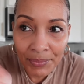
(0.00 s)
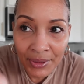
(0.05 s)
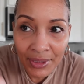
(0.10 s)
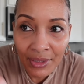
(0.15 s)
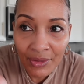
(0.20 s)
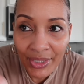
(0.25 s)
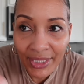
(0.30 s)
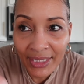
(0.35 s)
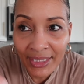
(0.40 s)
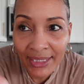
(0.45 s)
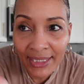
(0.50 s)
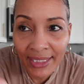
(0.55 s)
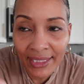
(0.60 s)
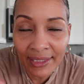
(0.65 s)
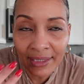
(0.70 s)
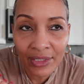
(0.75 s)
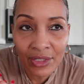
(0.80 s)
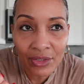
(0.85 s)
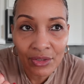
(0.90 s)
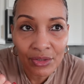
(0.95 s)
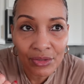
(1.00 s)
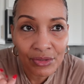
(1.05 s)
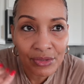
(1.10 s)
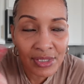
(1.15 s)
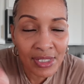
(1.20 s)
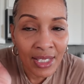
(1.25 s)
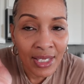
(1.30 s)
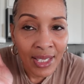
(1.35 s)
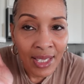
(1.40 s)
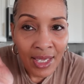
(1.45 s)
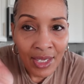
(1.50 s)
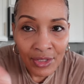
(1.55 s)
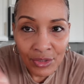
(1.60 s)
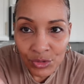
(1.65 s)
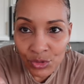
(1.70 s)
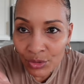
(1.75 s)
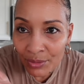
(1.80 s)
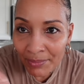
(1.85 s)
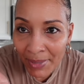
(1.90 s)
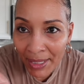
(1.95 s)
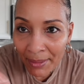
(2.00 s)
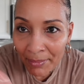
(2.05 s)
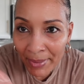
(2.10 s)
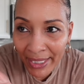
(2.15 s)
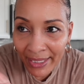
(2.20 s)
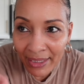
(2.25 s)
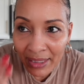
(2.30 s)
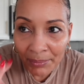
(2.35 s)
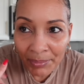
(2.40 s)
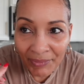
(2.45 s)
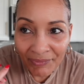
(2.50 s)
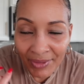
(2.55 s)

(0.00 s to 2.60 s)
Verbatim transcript: put on clean clothes, do my makeup.